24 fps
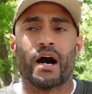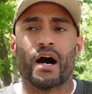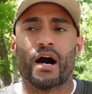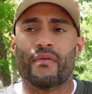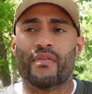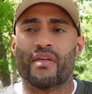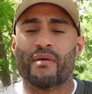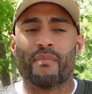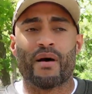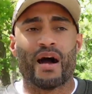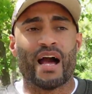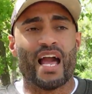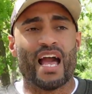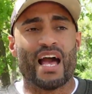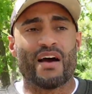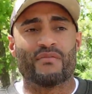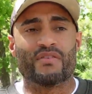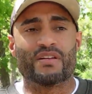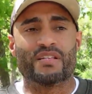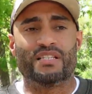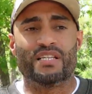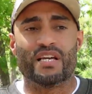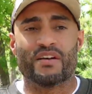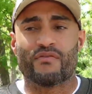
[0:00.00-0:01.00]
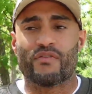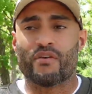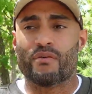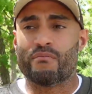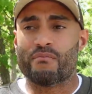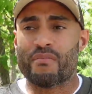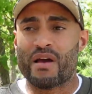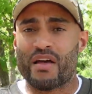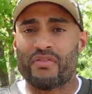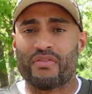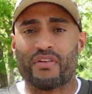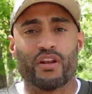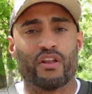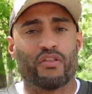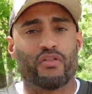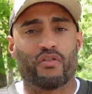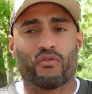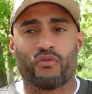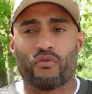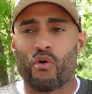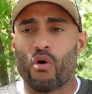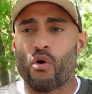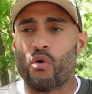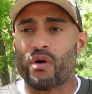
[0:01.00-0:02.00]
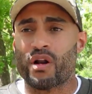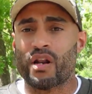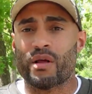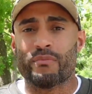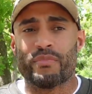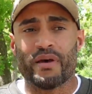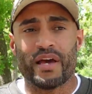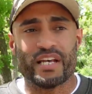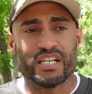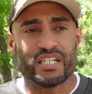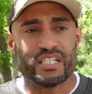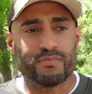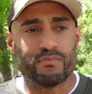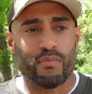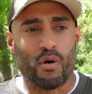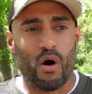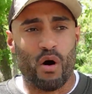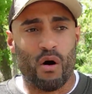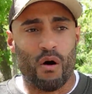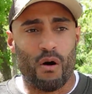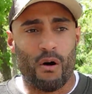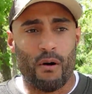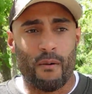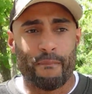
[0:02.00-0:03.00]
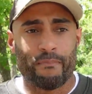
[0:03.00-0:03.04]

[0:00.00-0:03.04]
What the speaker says: They might have a different method in throwing a baseball